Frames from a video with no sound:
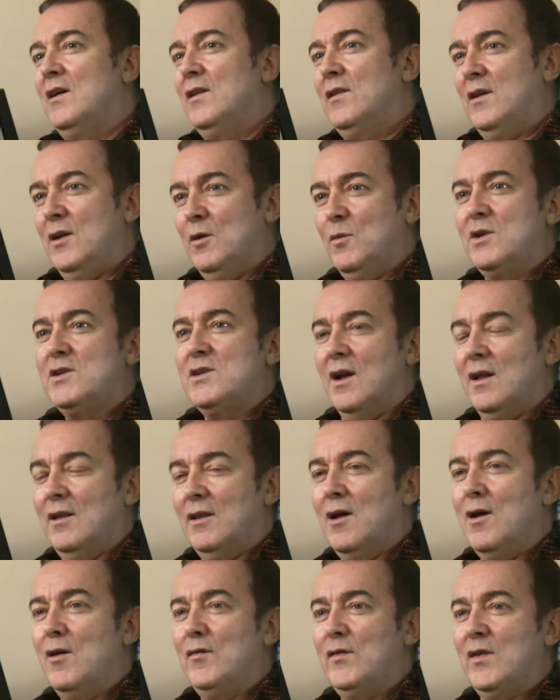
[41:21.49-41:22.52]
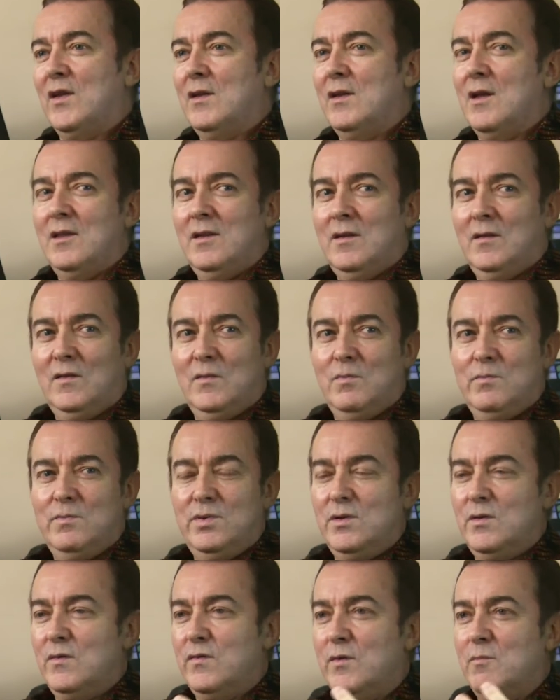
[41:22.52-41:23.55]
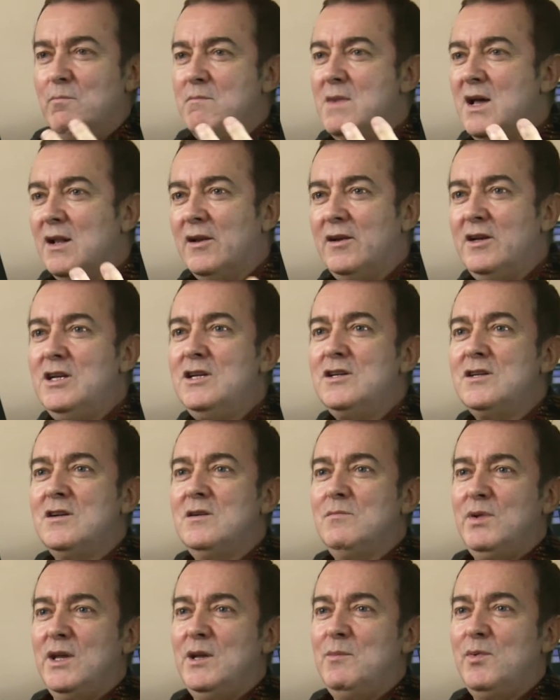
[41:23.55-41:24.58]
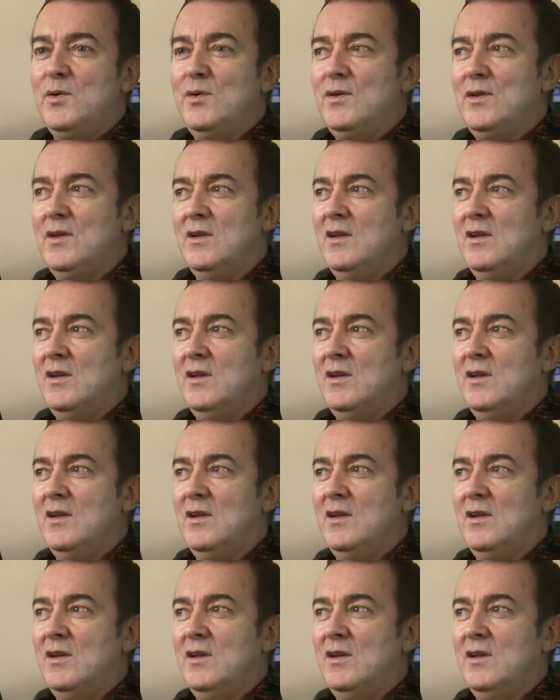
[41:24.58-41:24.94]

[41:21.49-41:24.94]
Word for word: thing, which I loved, and, and these beautiful Melanesian people.